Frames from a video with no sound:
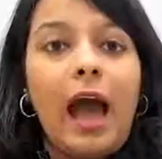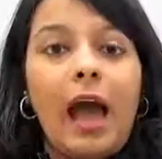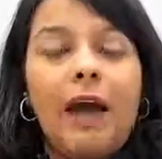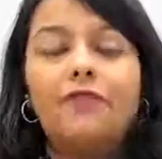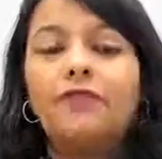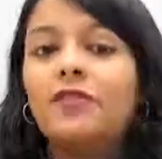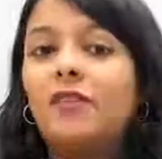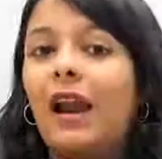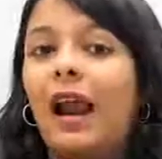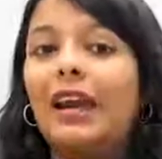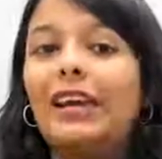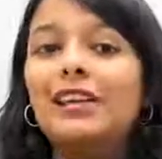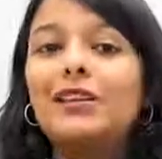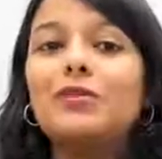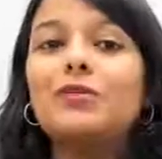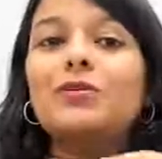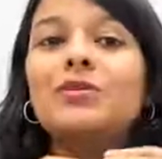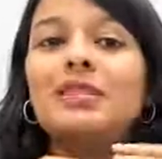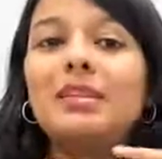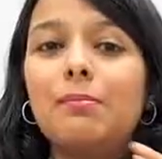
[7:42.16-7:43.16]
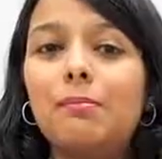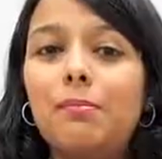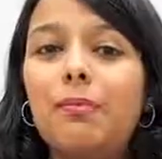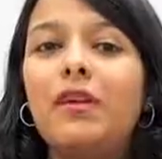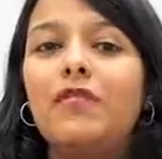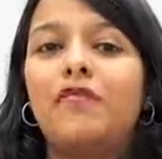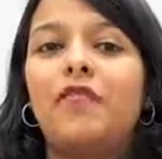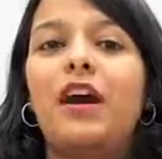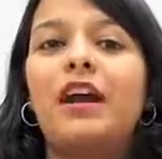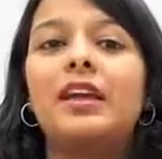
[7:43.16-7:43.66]
I've tried to
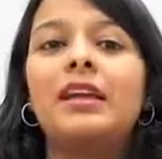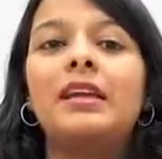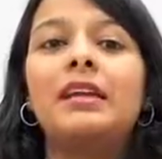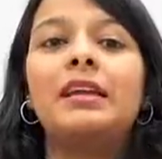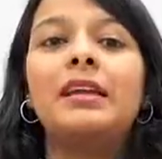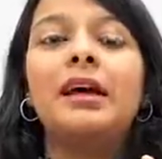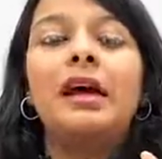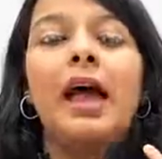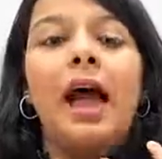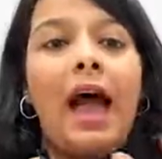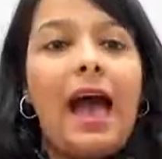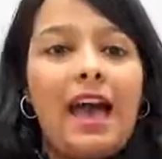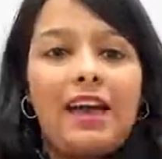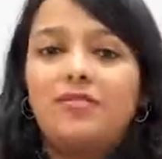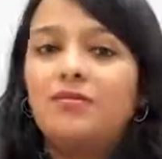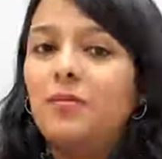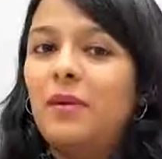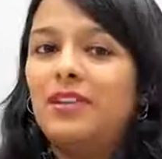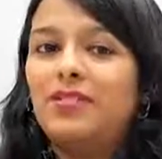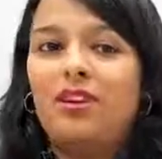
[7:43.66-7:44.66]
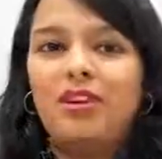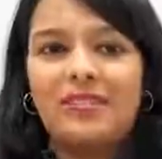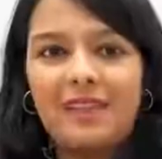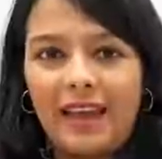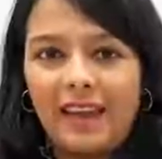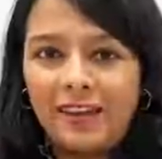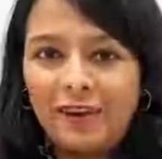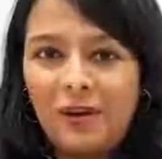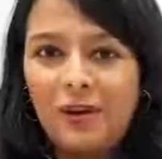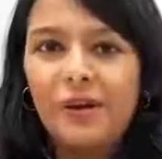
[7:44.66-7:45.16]
simplify it as much as
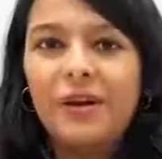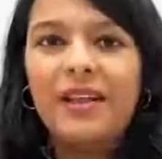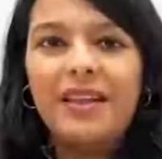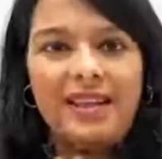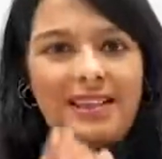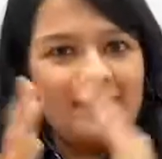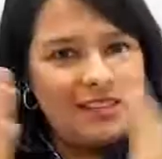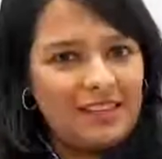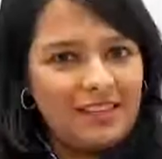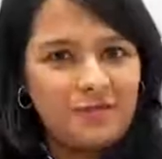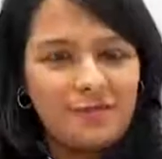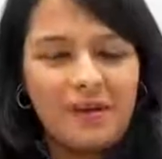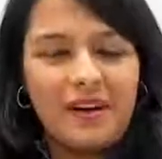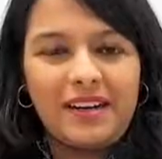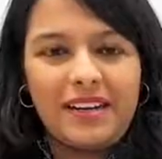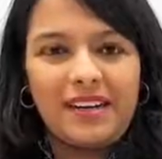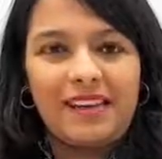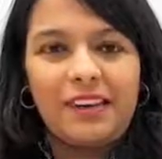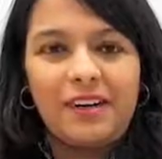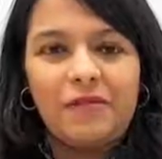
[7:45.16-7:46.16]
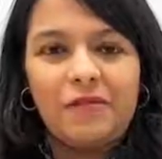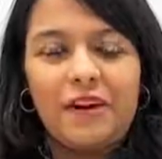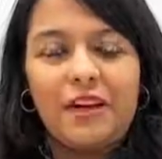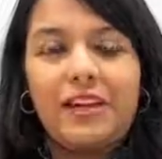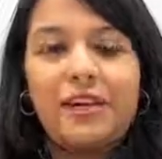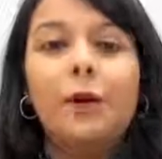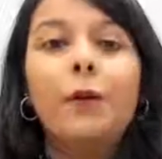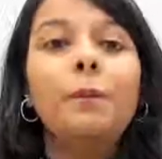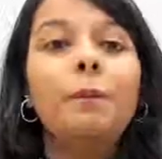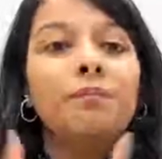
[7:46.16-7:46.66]
I could in this particular
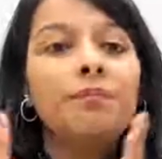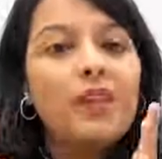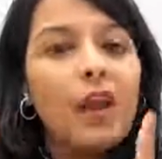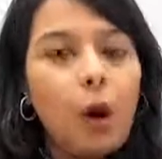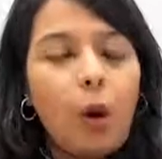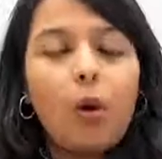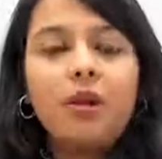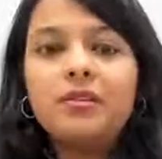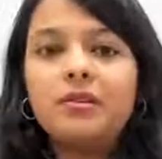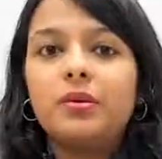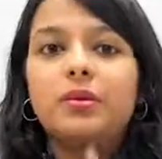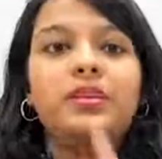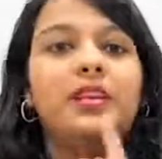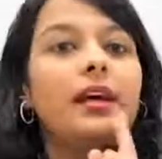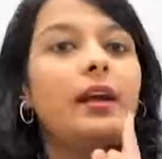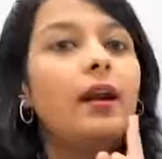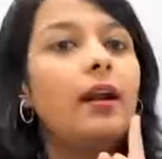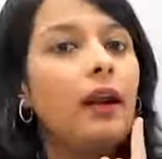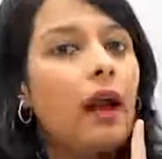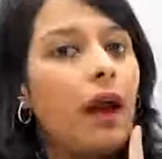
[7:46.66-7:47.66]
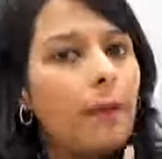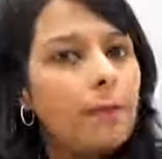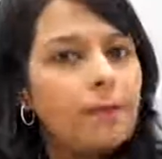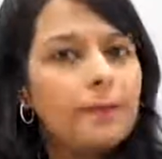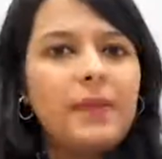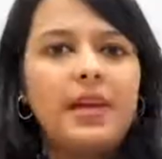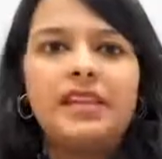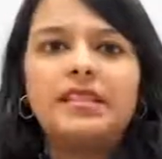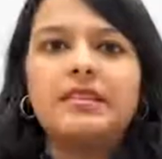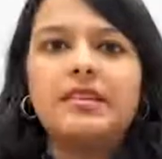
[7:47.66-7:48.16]
video. Also, there are
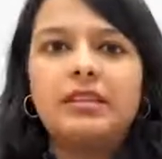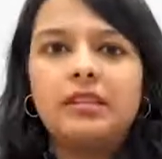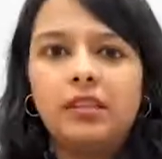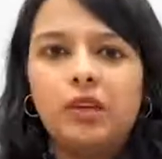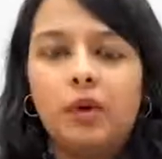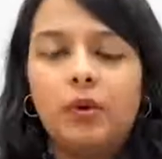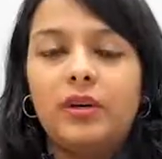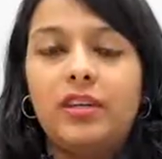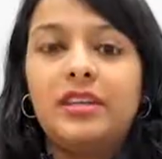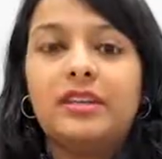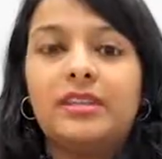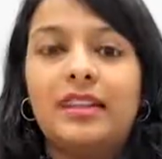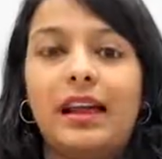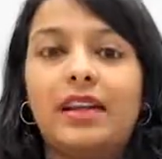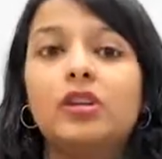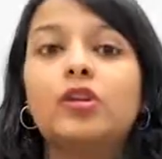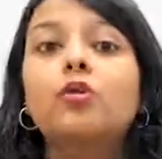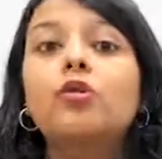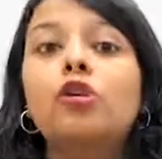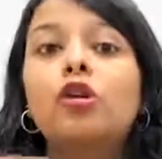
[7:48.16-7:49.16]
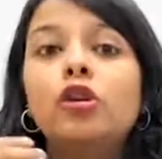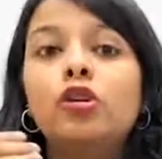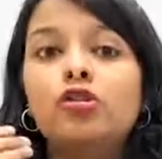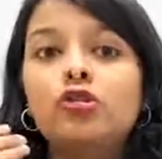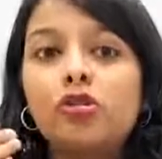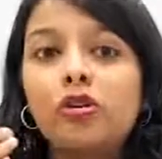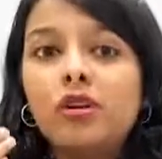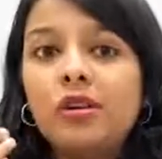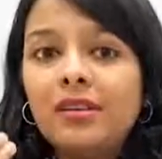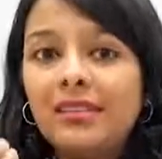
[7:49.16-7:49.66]
amazing theories that you
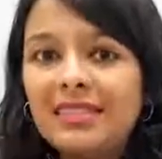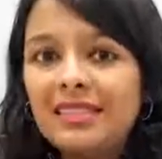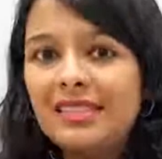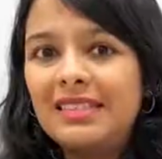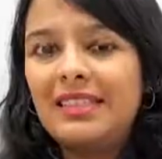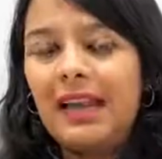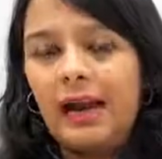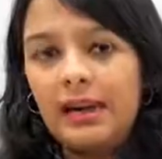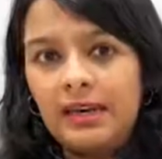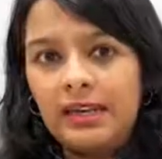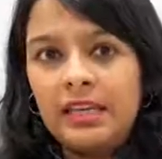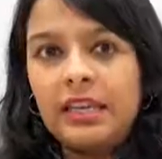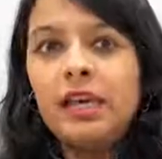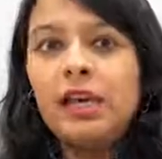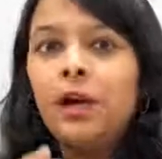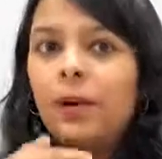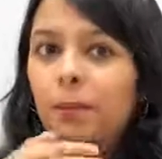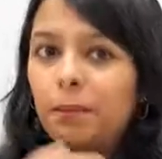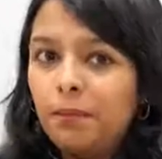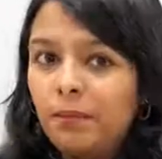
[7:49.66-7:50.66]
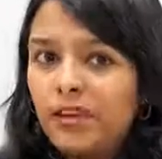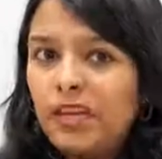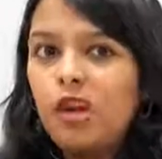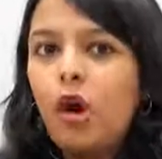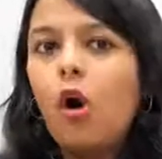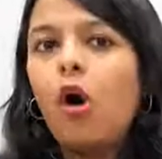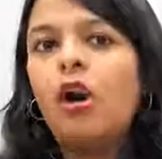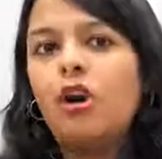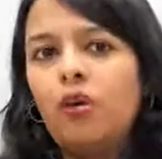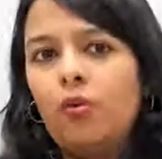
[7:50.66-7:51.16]
should study
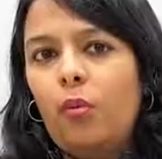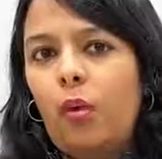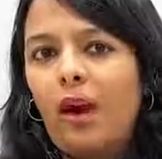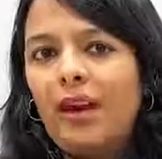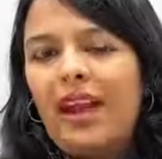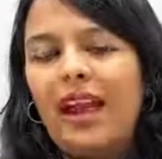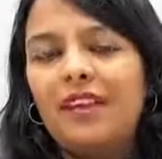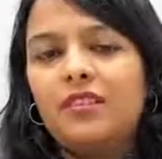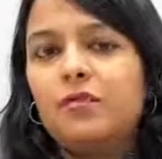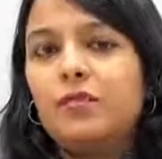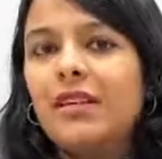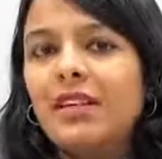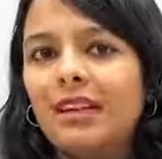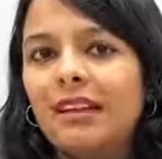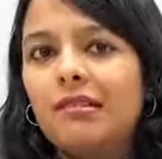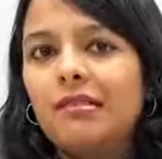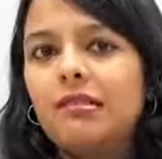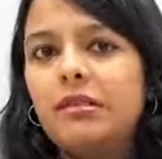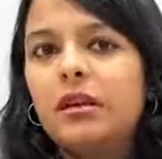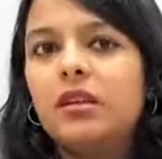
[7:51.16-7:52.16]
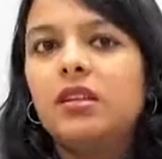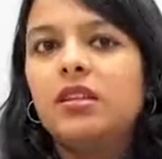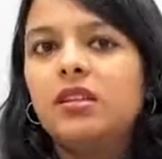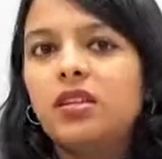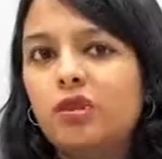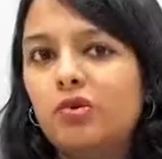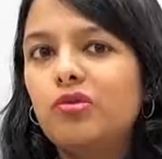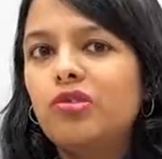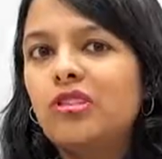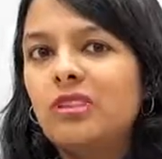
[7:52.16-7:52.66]
beyond what has been listed in
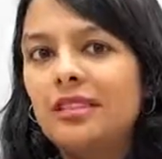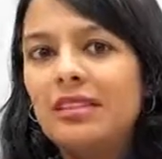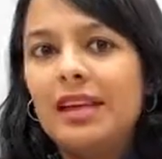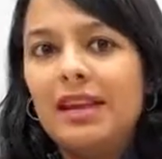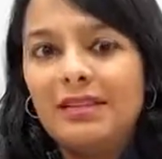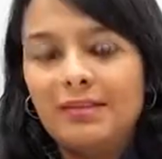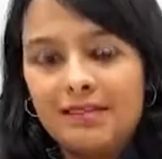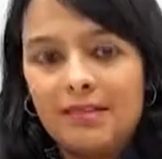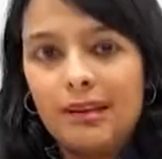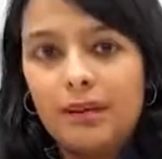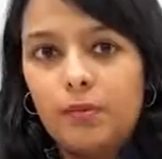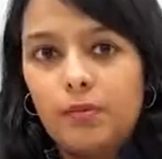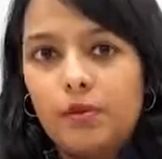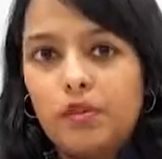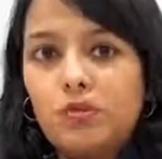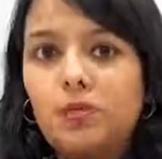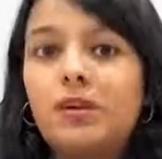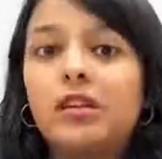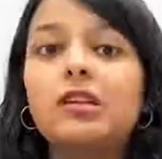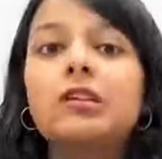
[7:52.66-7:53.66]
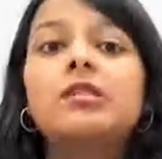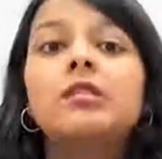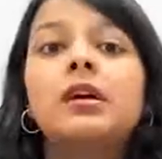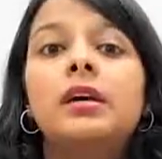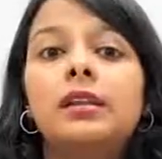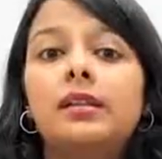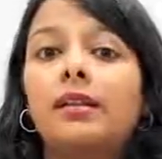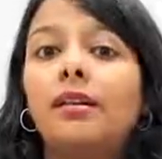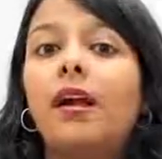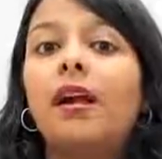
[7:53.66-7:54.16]
UGC NET syllabus, because
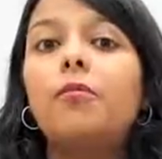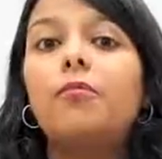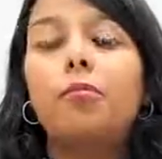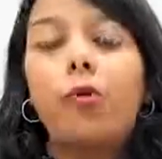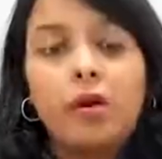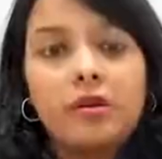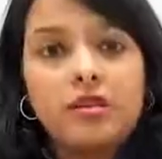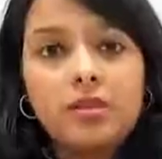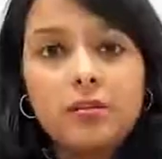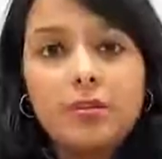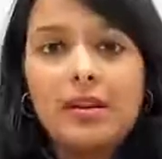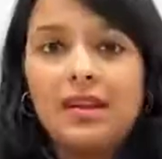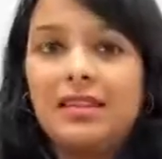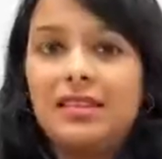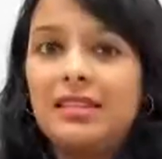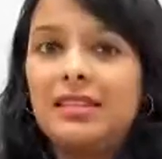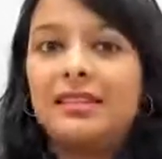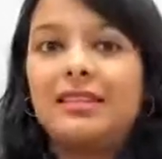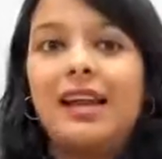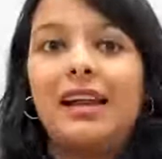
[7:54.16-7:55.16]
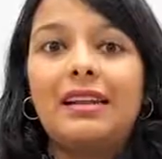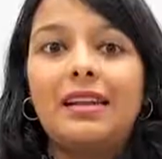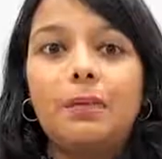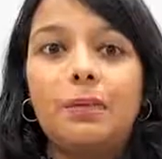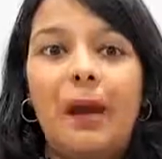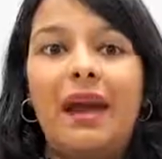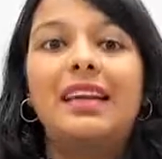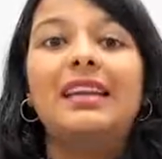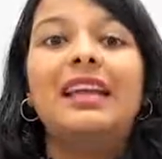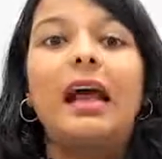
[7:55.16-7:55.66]
there are possibilities that they
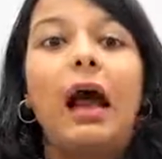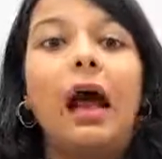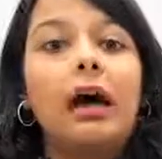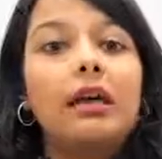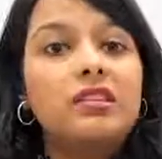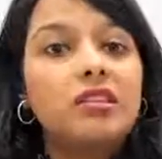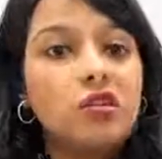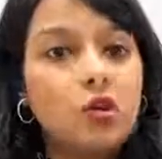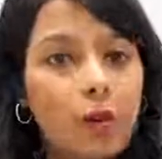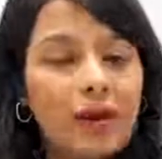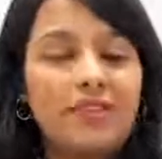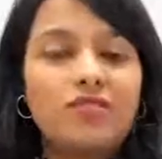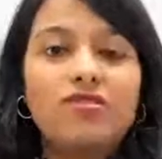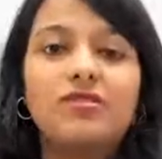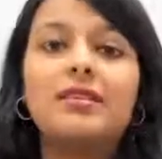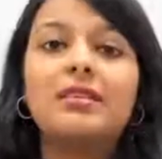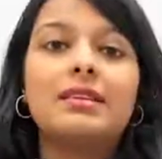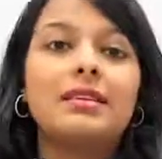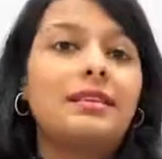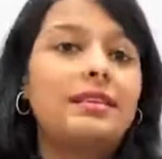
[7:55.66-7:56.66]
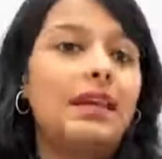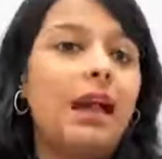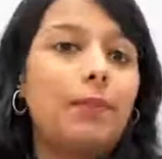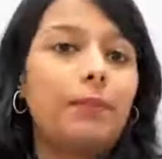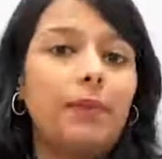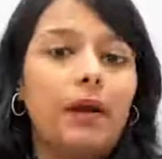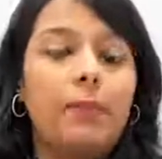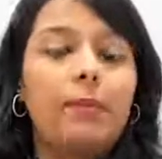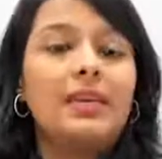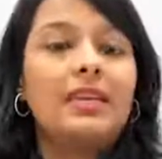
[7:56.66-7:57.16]
might ask questions in the
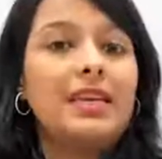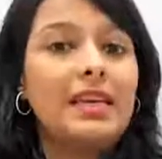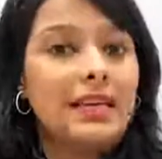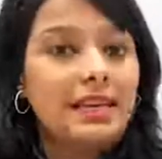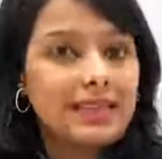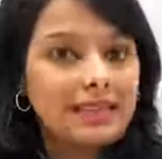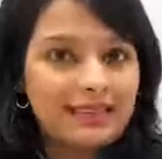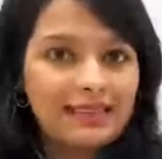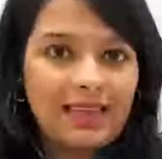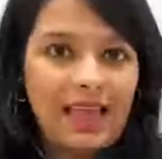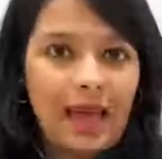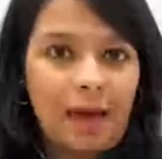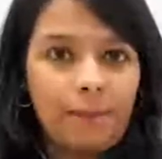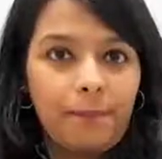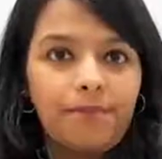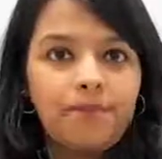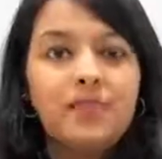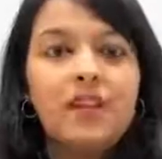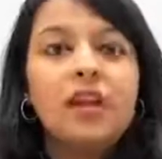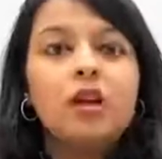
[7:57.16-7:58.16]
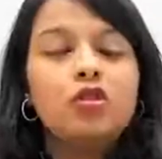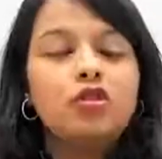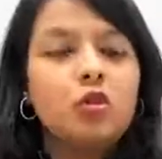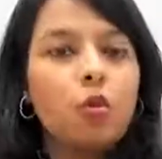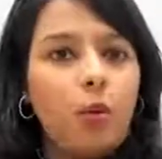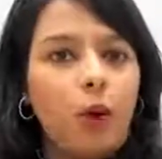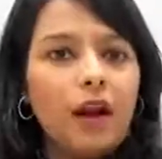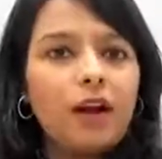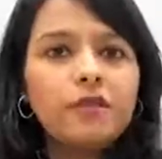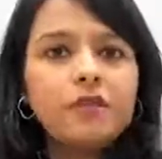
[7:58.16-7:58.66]
upcoming exam. So
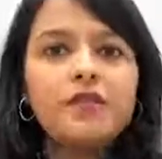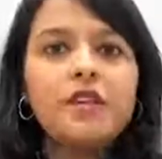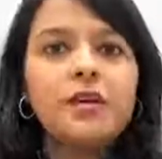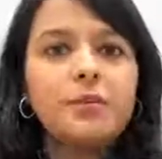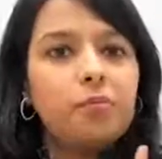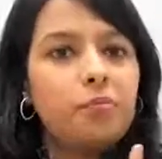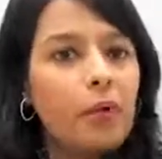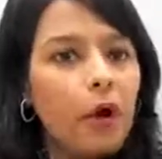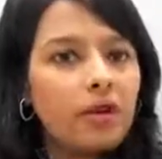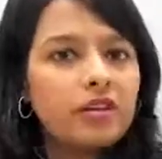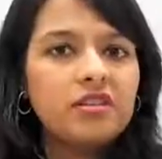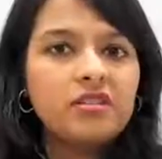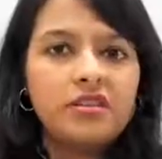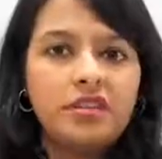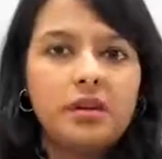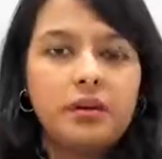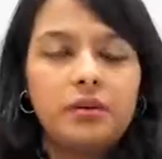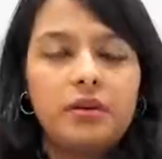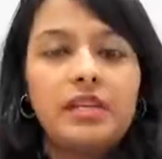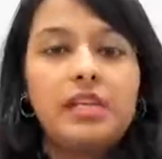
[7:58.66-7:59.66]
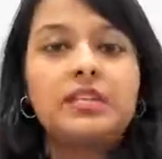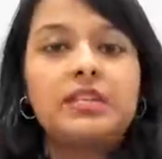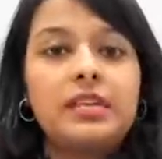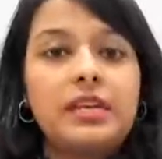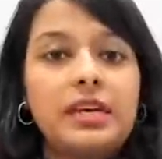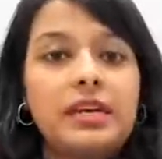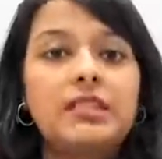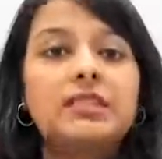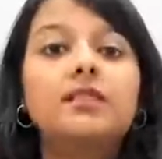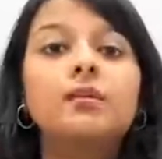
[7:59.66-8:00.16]
one of the important theories
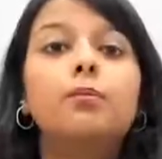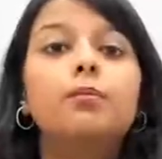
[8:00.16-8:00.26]
is